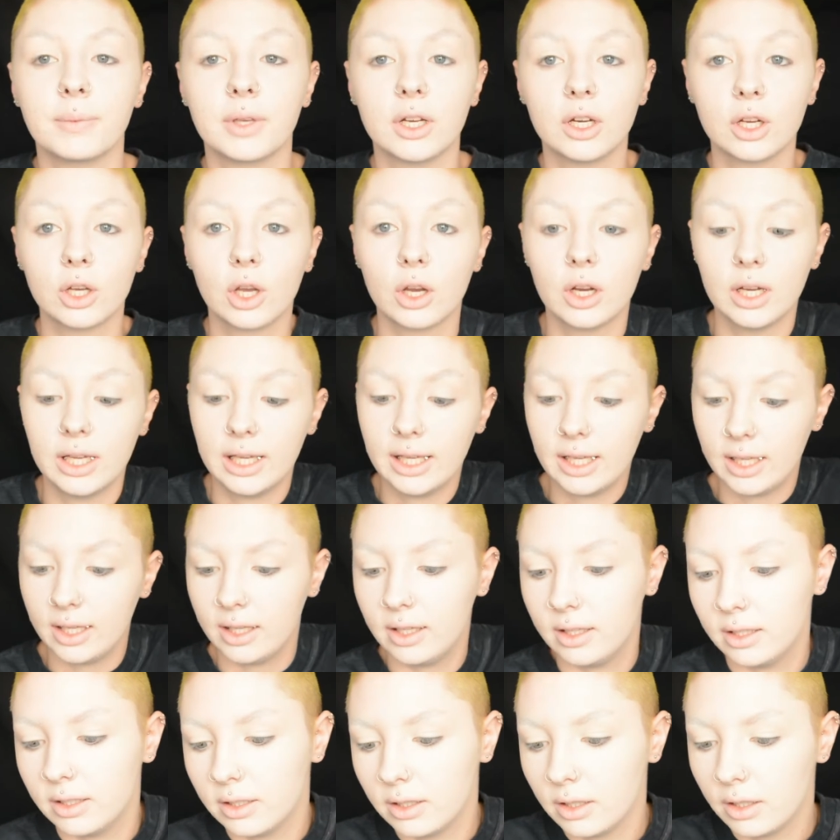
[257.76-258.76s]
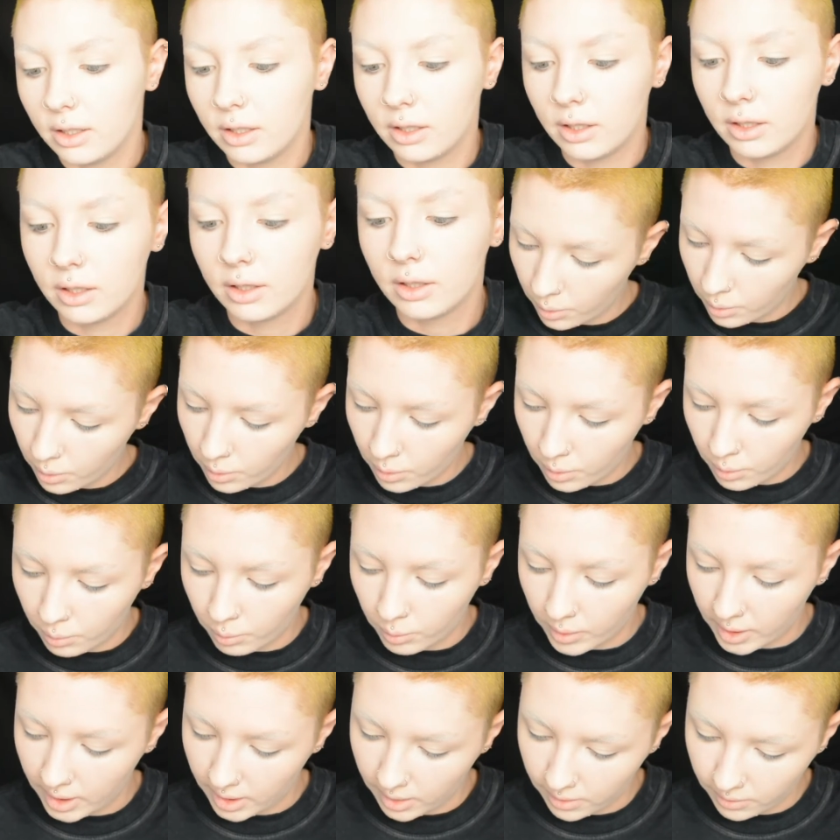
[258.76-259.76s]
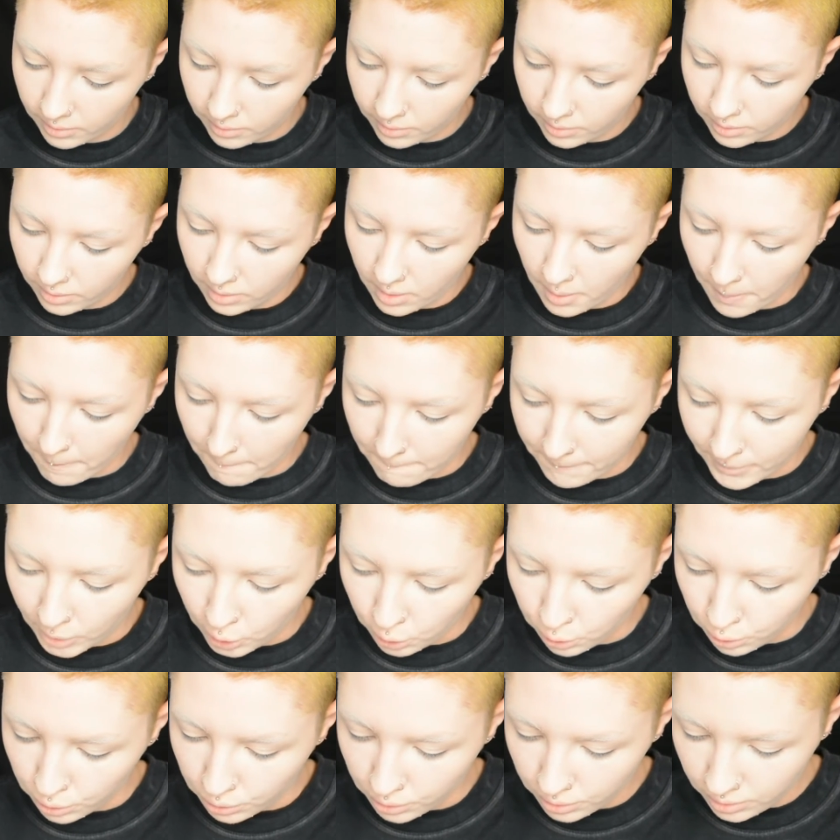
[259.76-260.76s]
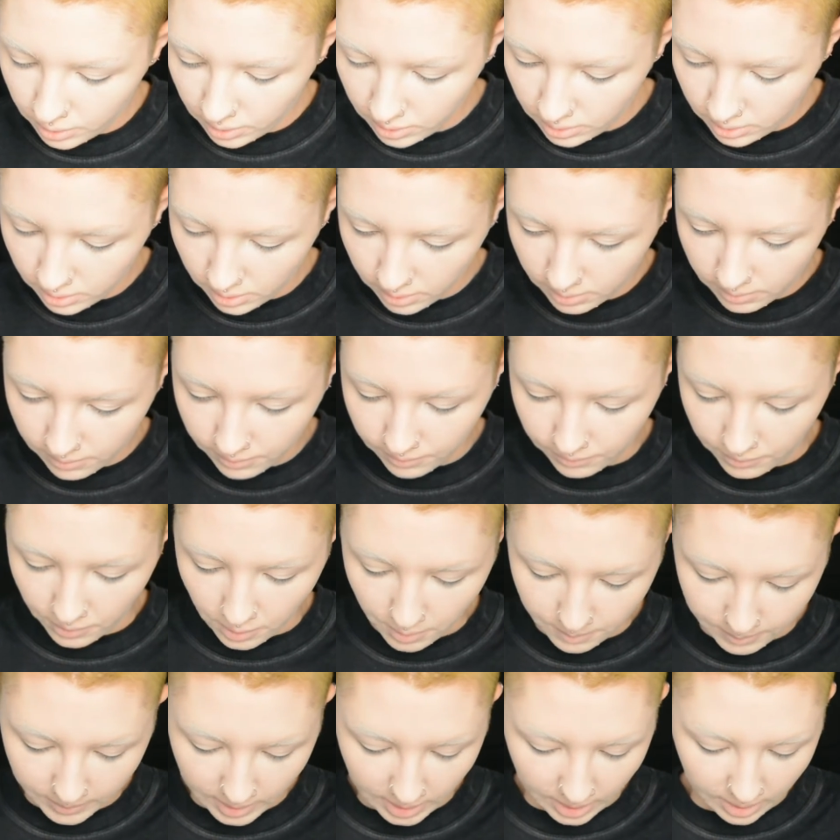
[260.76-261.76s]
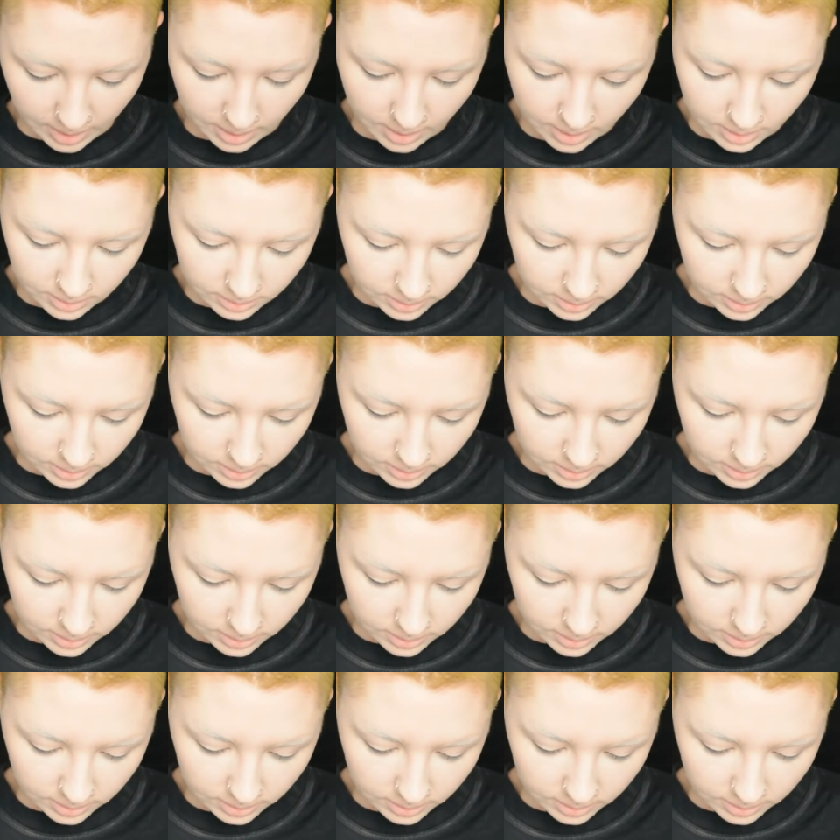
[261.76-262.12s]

I'm gonna go in with Muse from the